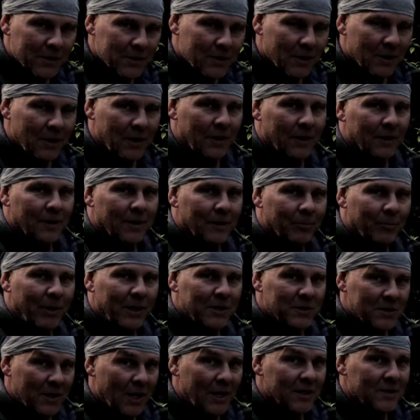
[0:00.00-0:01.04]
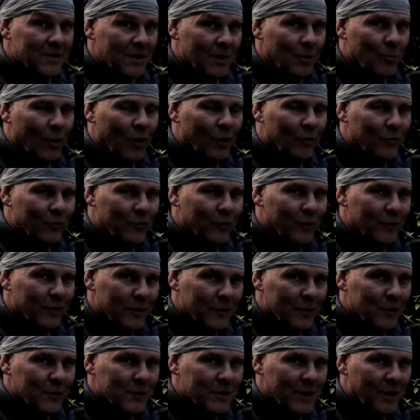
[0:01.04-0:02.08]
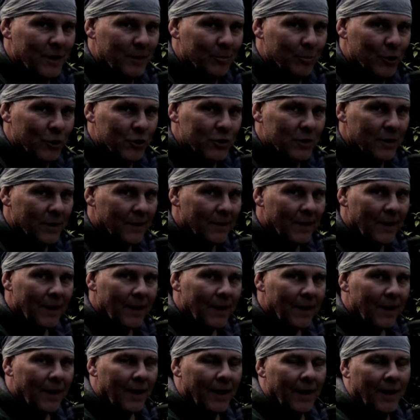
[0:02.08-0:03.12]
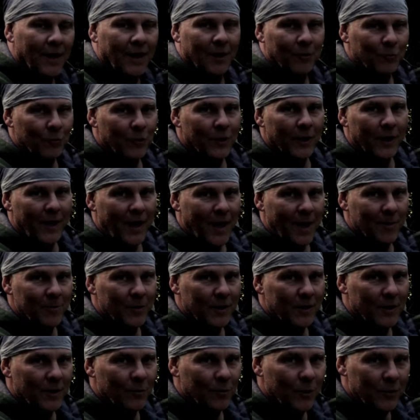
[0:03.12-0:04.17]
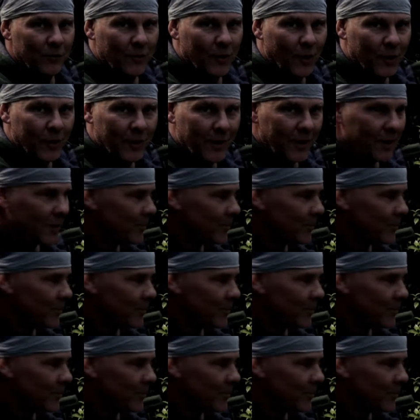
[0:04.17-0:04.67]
tasting wild fruit in the New Zealand bush. And I'm really happy that we've got here